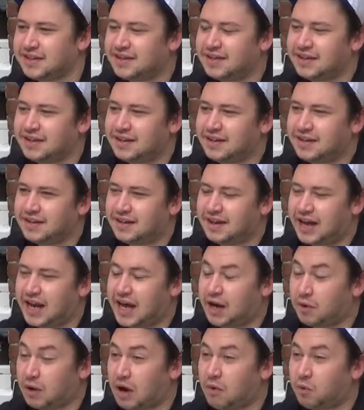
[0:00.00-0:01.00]
And
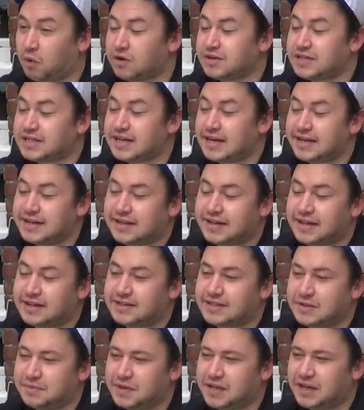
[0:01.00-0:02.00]
I was like
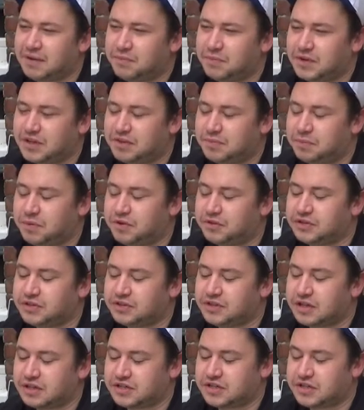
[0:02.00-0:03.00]
that to begin with,
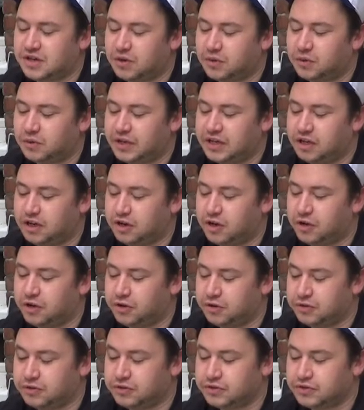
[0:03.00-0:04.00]
but I slowly
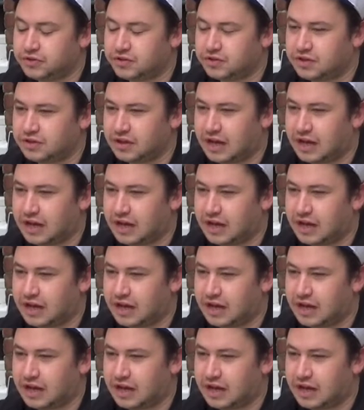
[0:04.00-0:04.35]
learned,